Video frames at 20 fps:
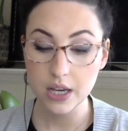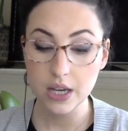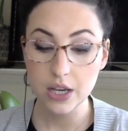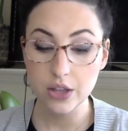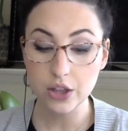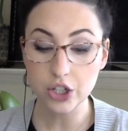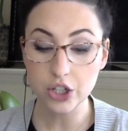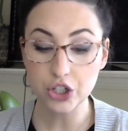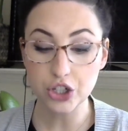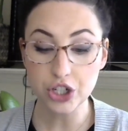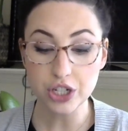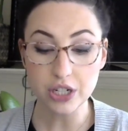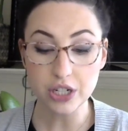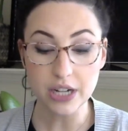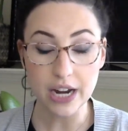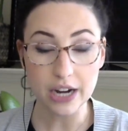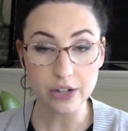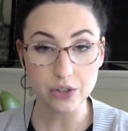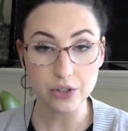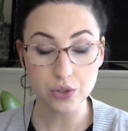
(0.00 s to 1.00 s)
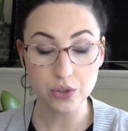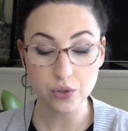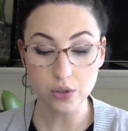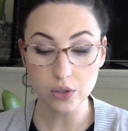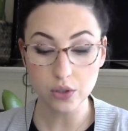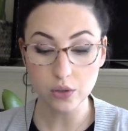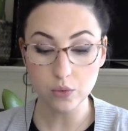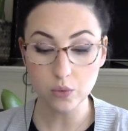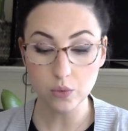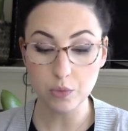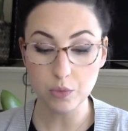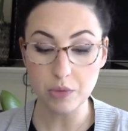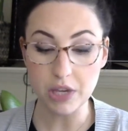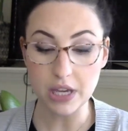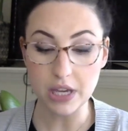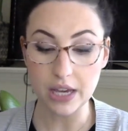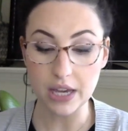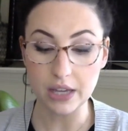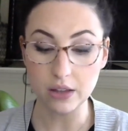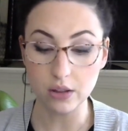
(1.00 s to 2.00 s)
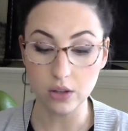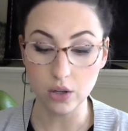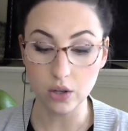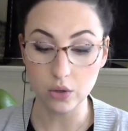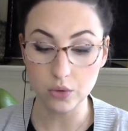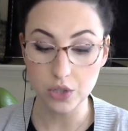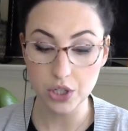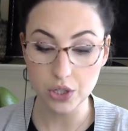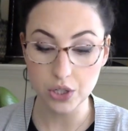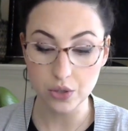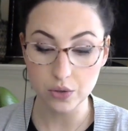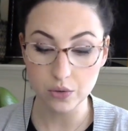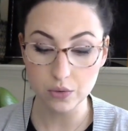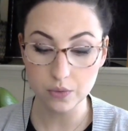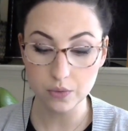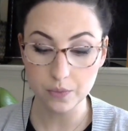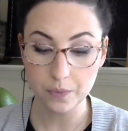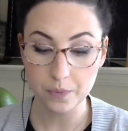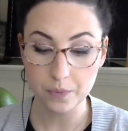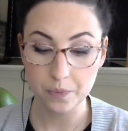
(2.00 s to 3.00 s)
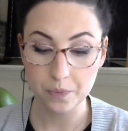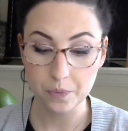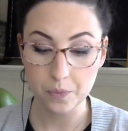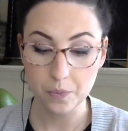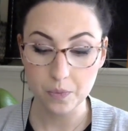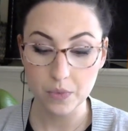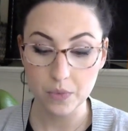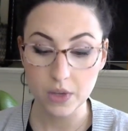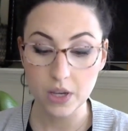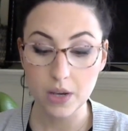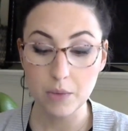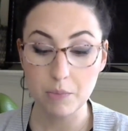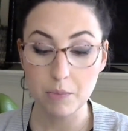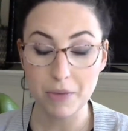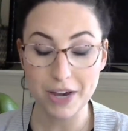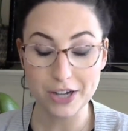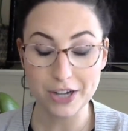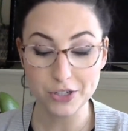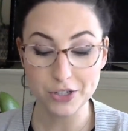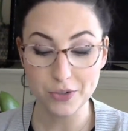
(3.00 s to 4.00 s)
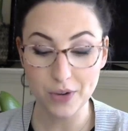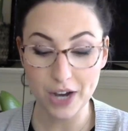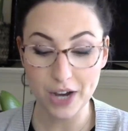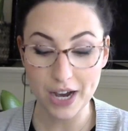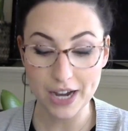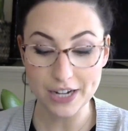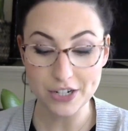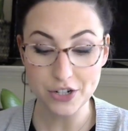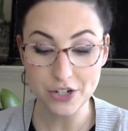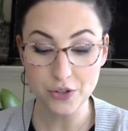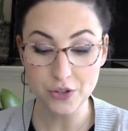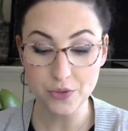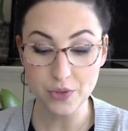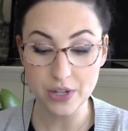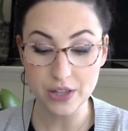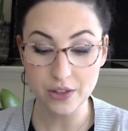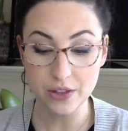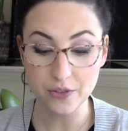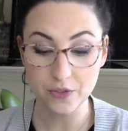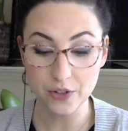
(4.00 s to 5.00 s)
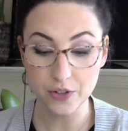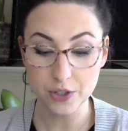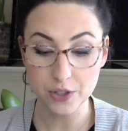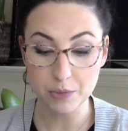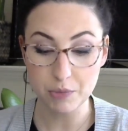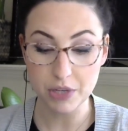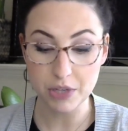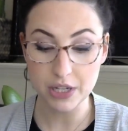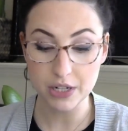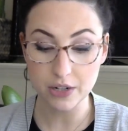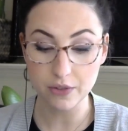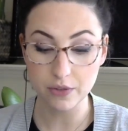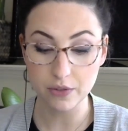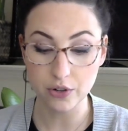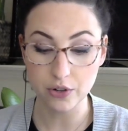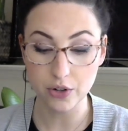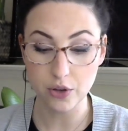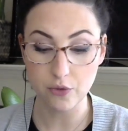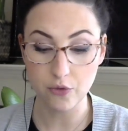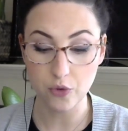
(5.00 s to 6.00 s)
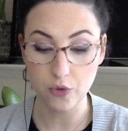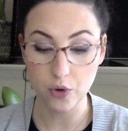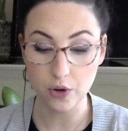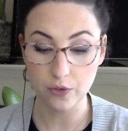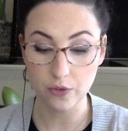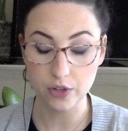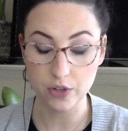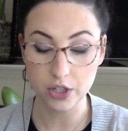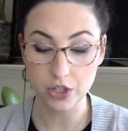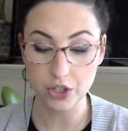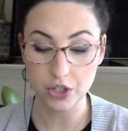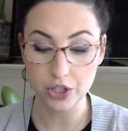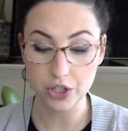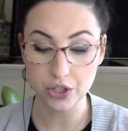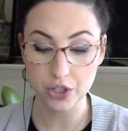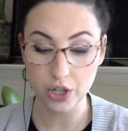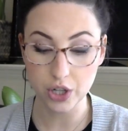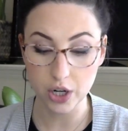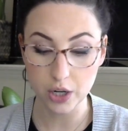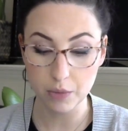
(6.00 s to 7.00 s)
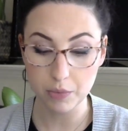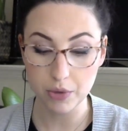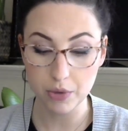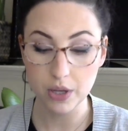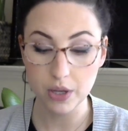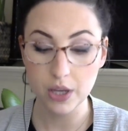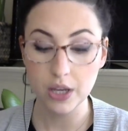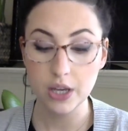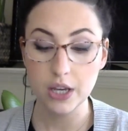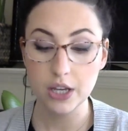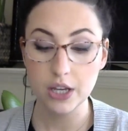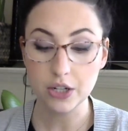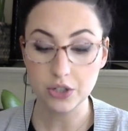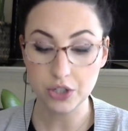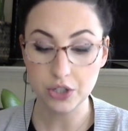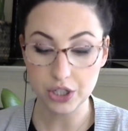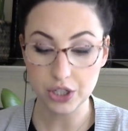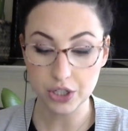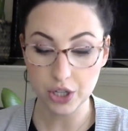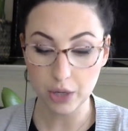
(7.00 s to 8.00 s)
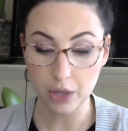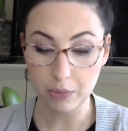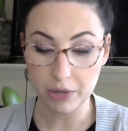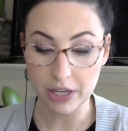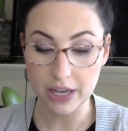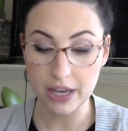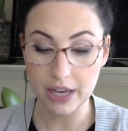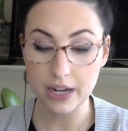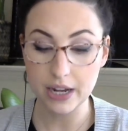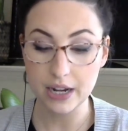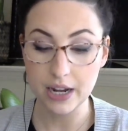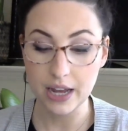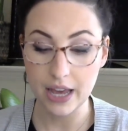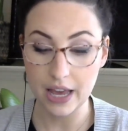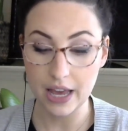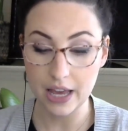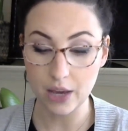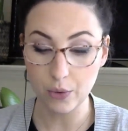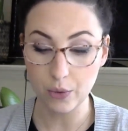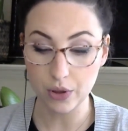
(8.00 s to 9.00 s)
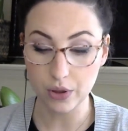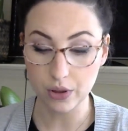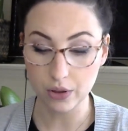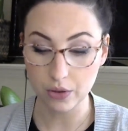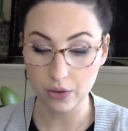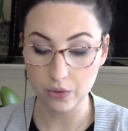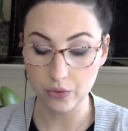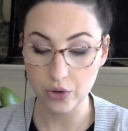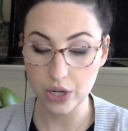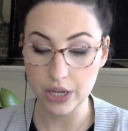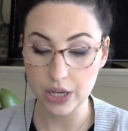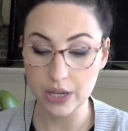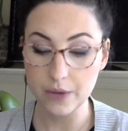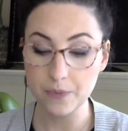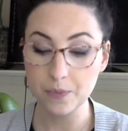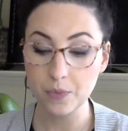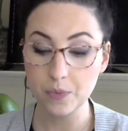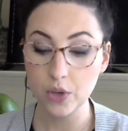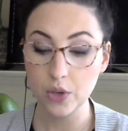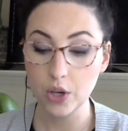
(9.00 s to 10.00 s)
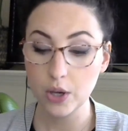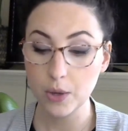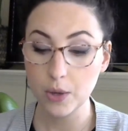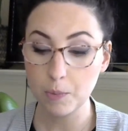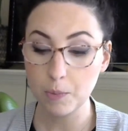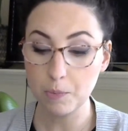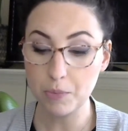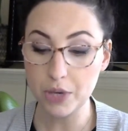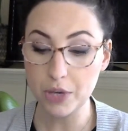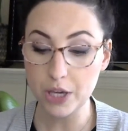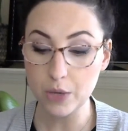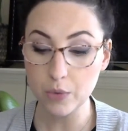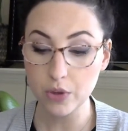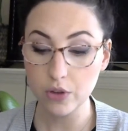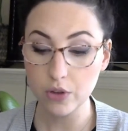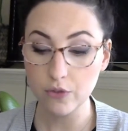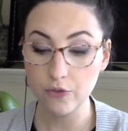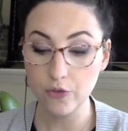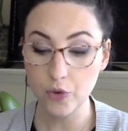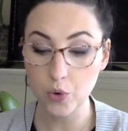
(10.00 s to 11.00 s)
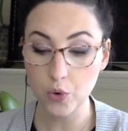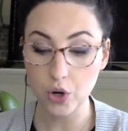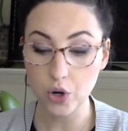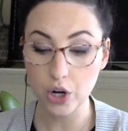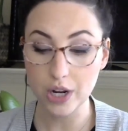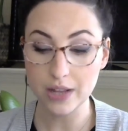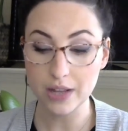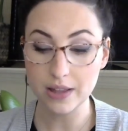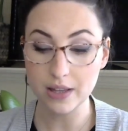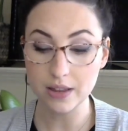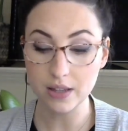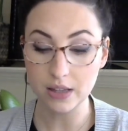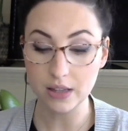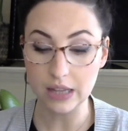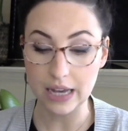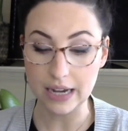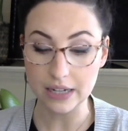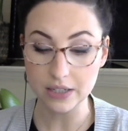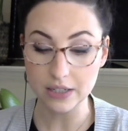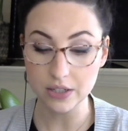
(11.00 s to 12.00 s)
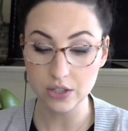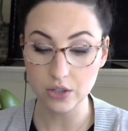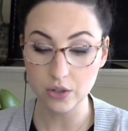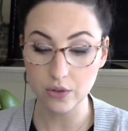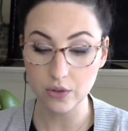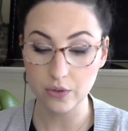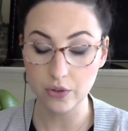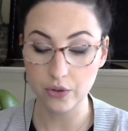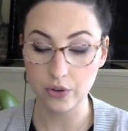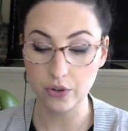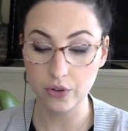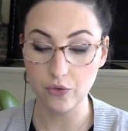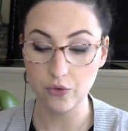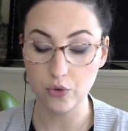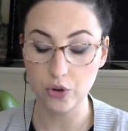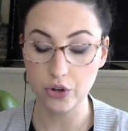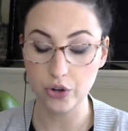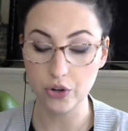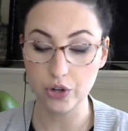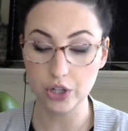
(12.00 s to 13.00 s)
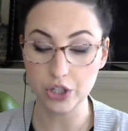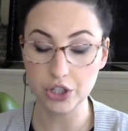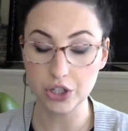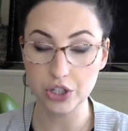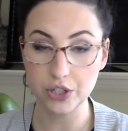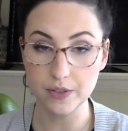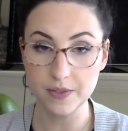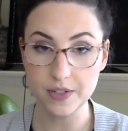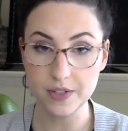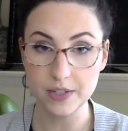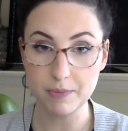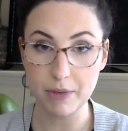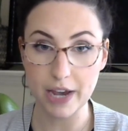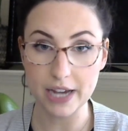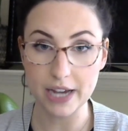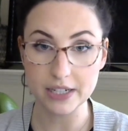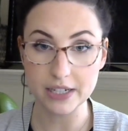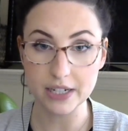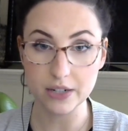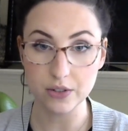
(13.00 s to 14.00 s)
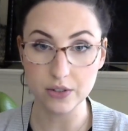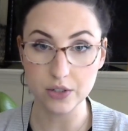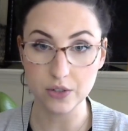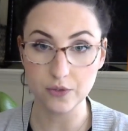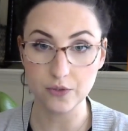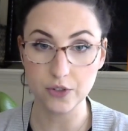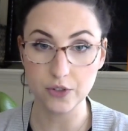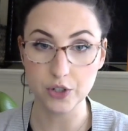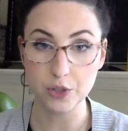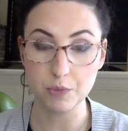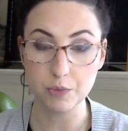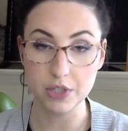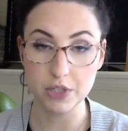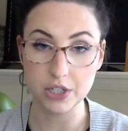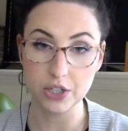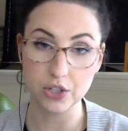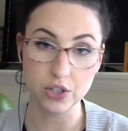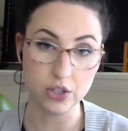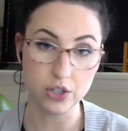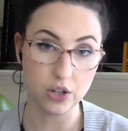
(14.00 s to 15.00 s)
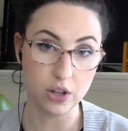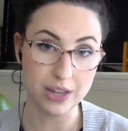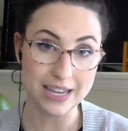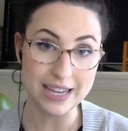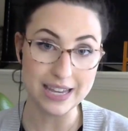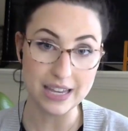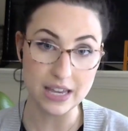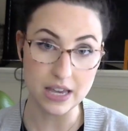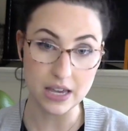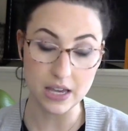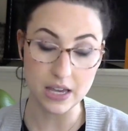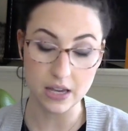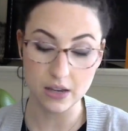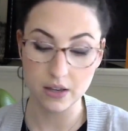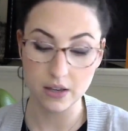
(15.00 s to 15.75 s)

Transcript: The G natural will be a low 2. Back to a high 2 in the first beat of 34 for the G sharp. G sharp again, A with a 3, B with a 4, and then the last note of 34, you're going to shift back down to first position on the E.